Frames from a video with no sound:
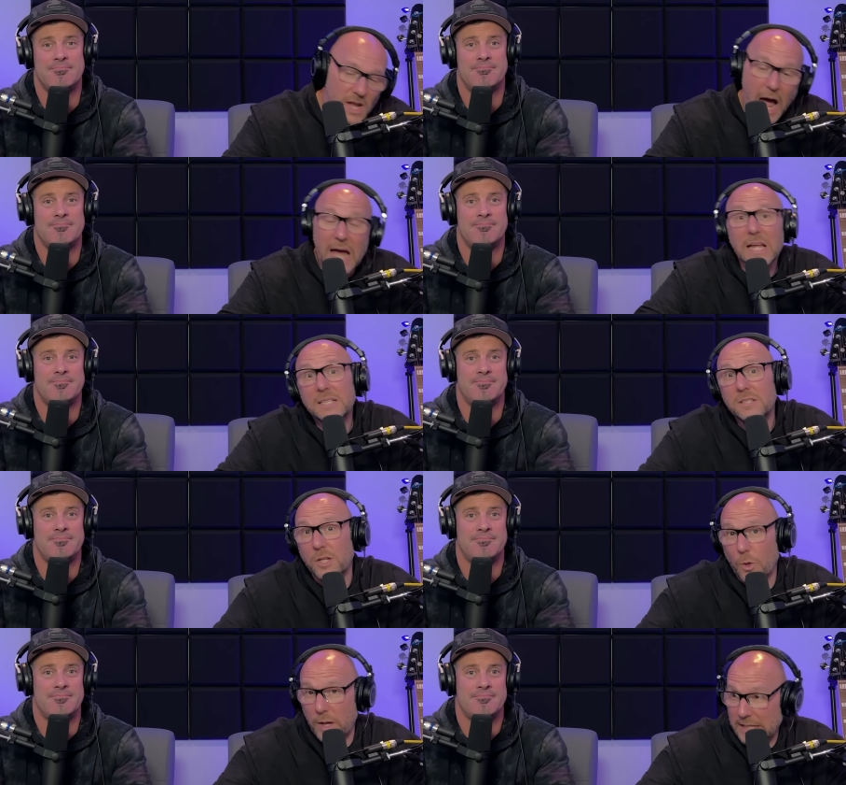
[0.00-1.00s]
Speaker 1: I'd like, you
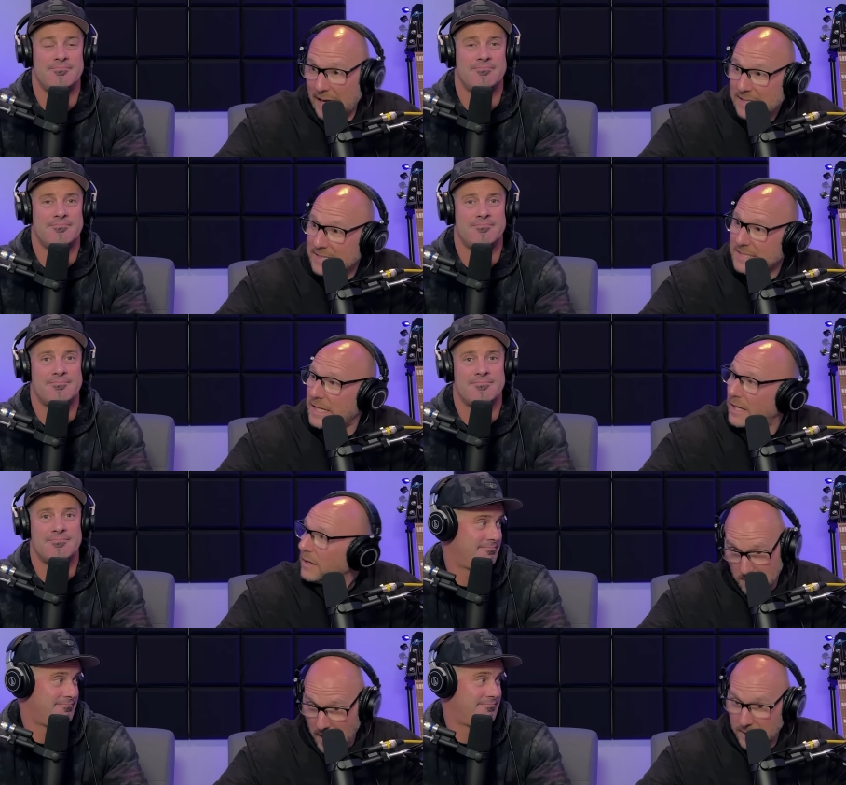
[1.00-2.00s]
know what I'd like to see?
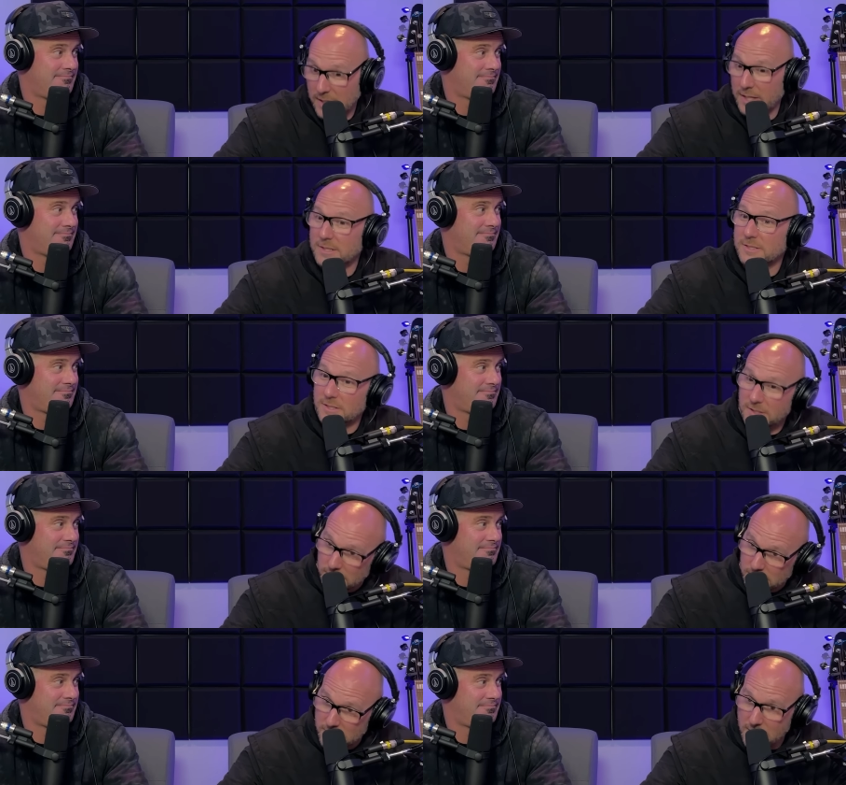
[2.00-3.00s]
I'd like to see
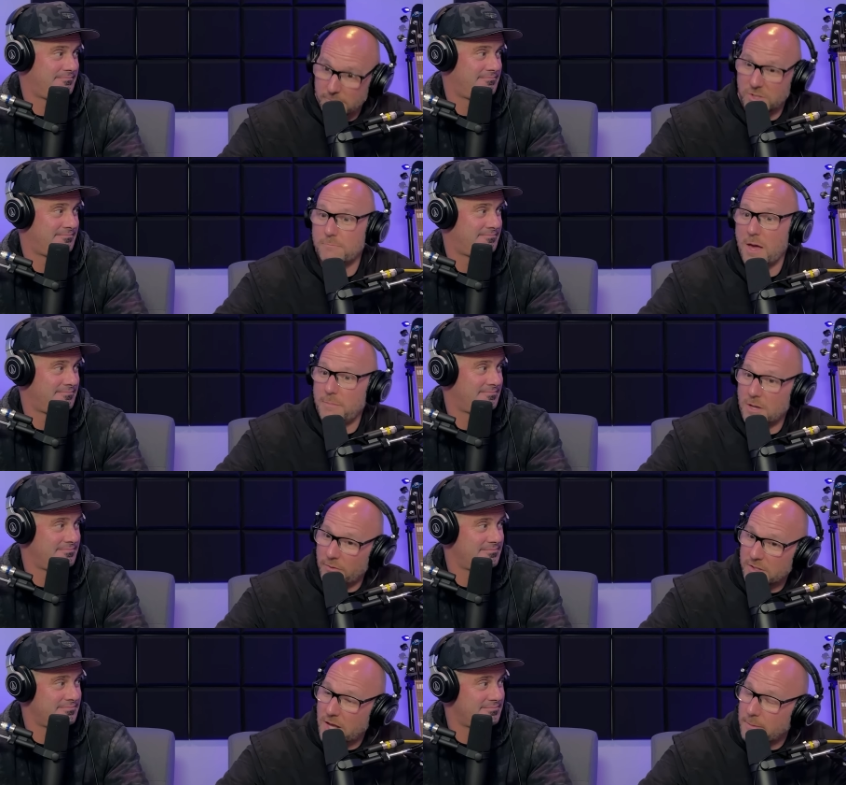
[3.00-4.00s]
them do maybe on the
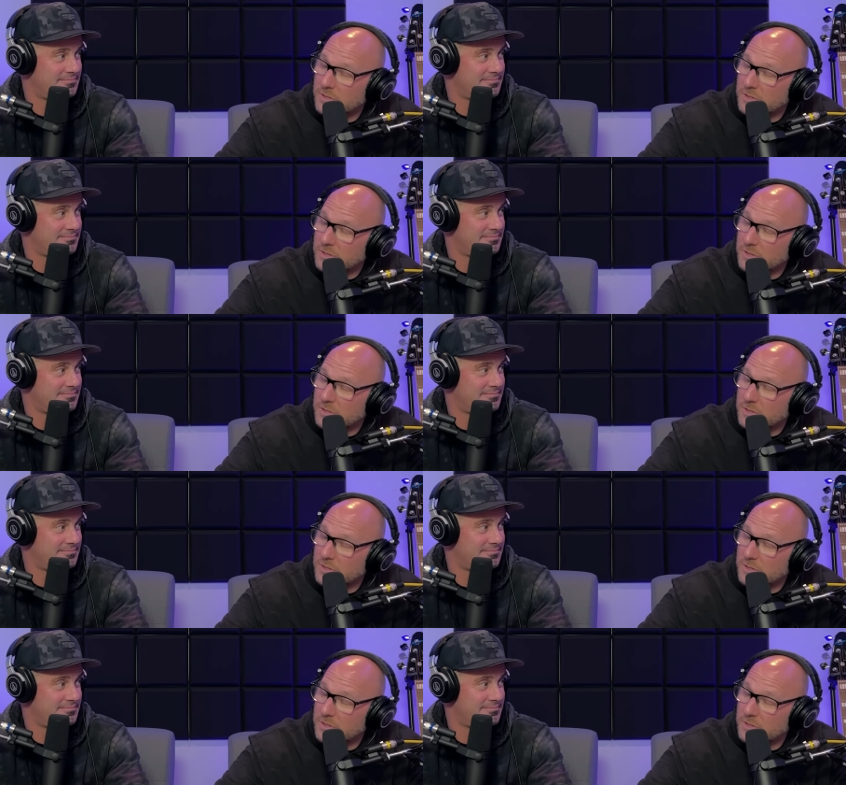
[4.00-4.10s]
same